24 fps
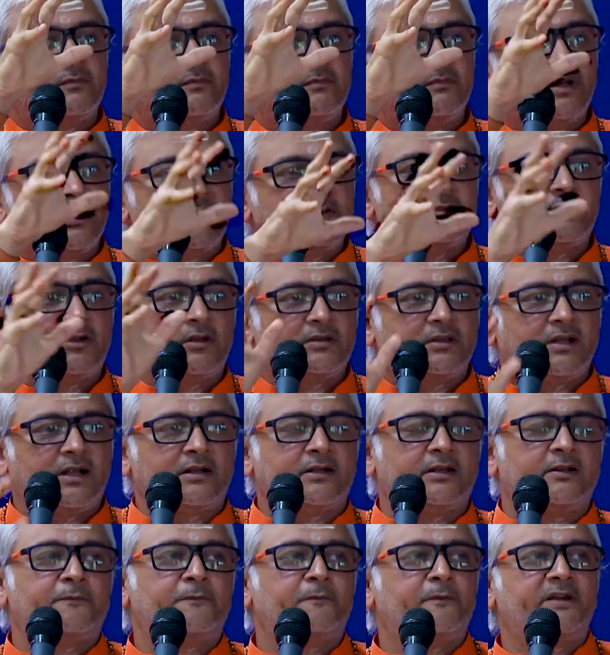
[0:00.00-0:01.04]
based on that.
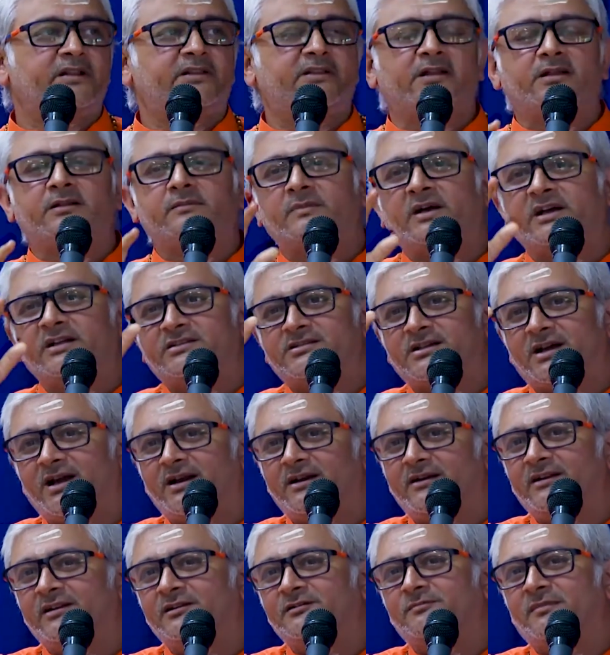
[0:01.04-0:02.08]
If we think my
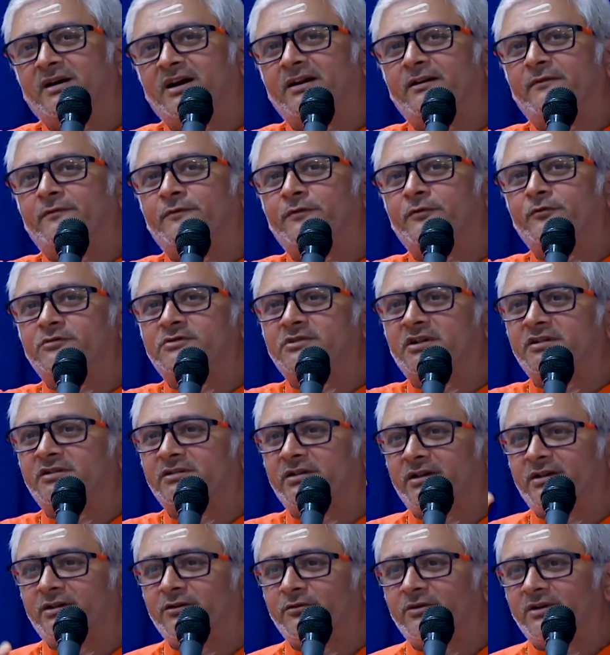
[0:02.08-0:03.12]
child is my future
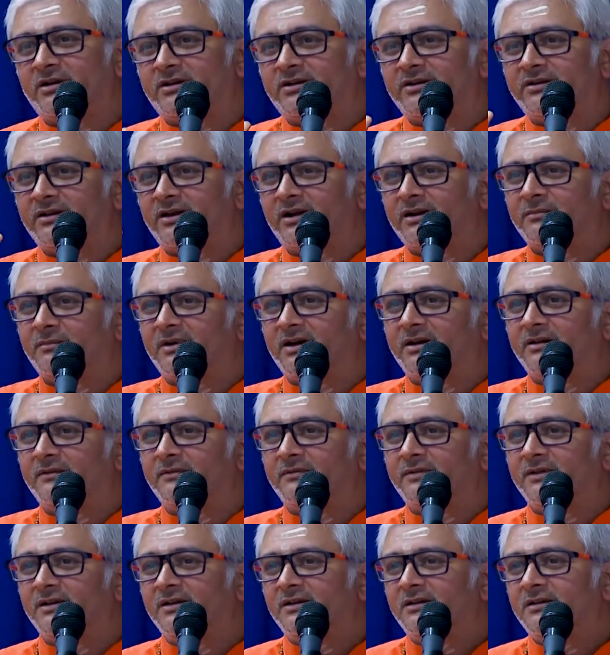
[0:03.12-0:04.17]
security and my
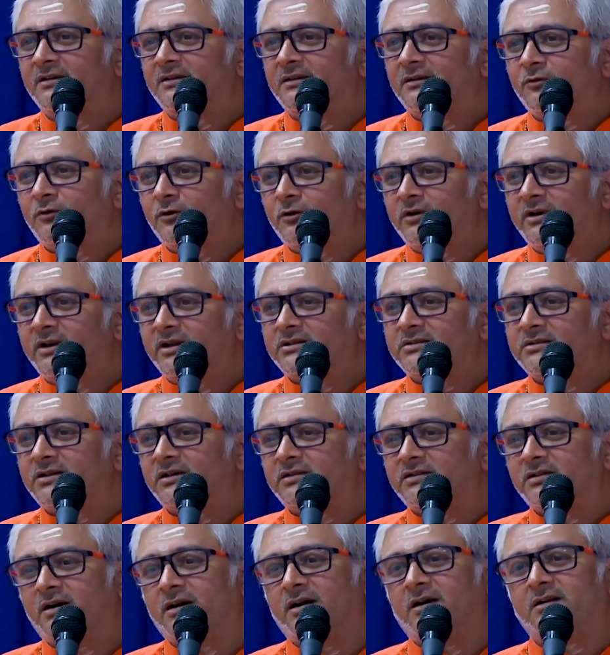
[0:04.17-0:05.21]
old age ka
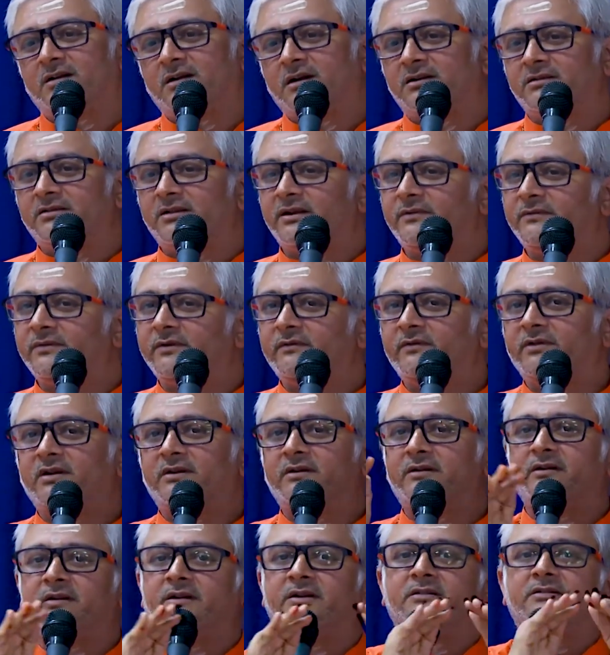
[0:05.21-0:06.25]
sahara, then we will
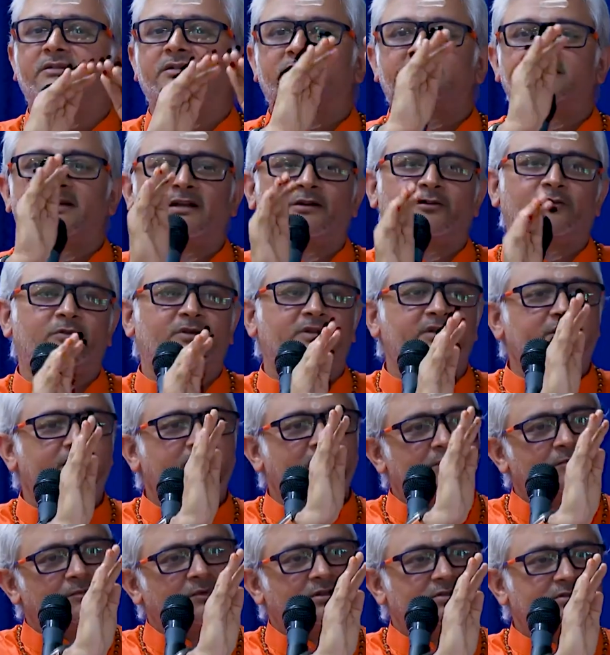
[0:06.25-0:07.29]
treat the child only
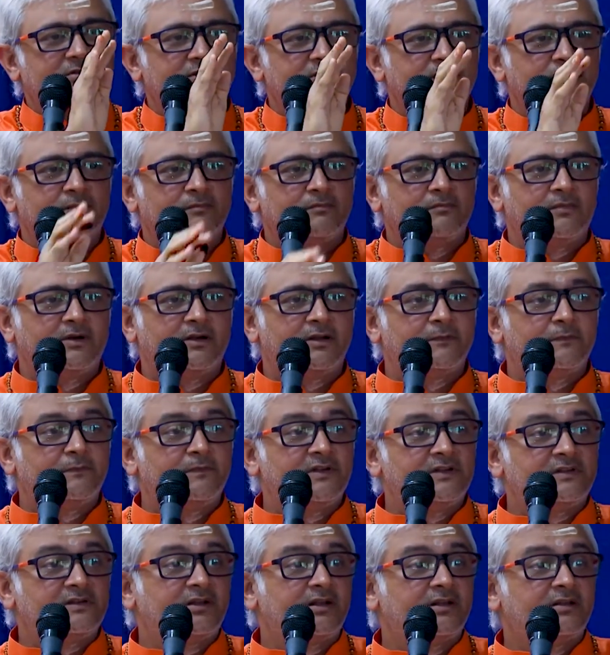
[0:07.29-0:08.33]
that much. But if
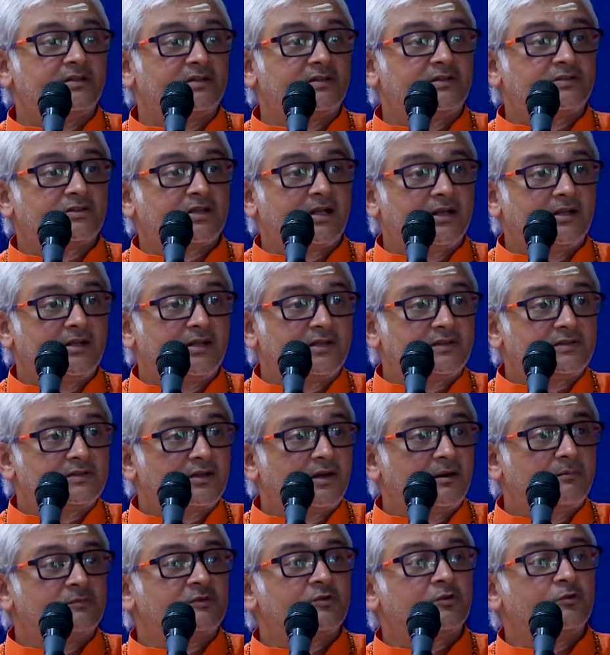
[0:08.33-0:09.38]
we say this child has
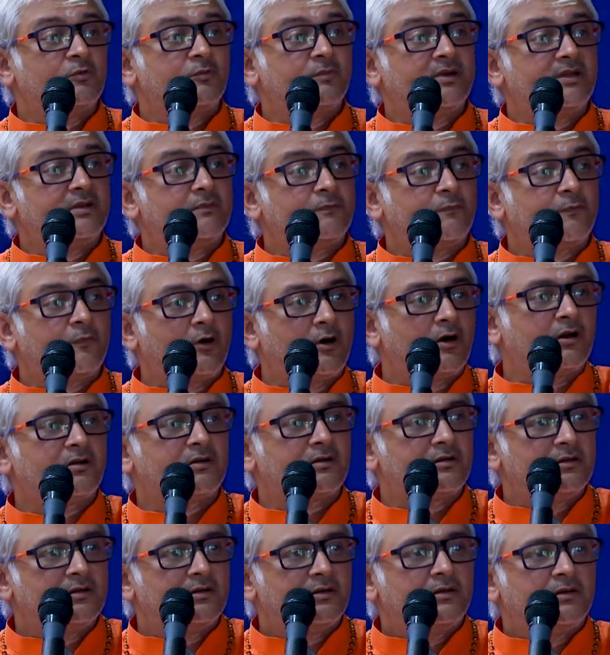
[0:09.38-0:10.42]
come through me for
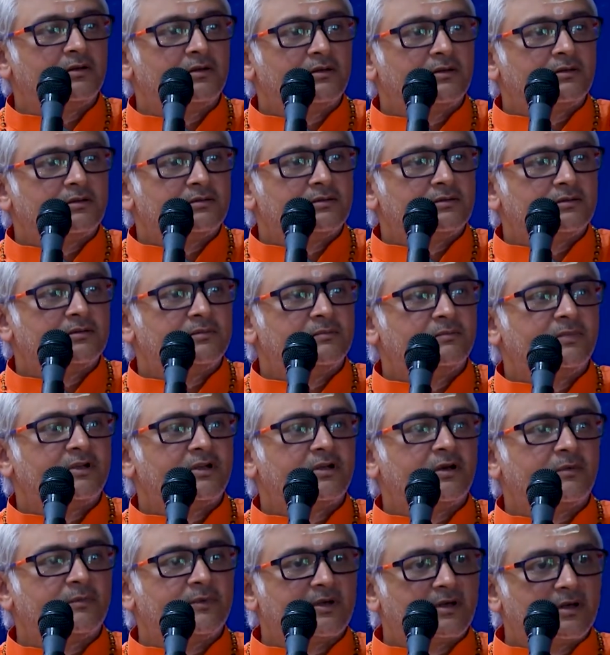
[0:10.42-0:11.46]

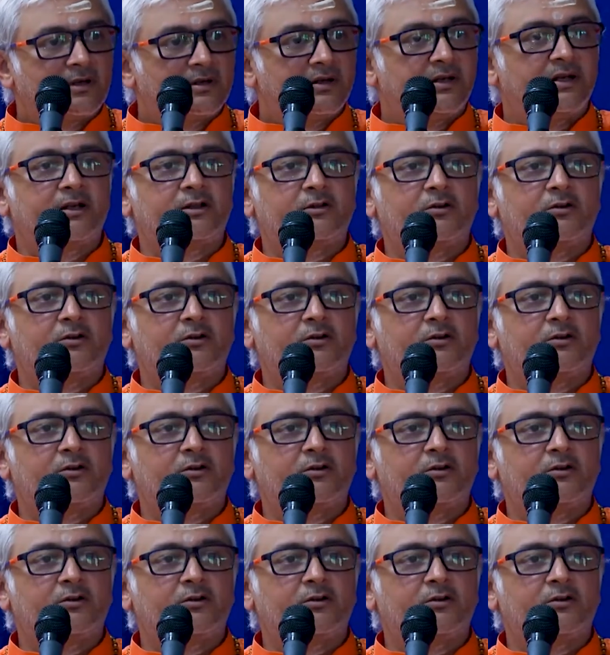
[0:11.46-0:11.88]
becoming a great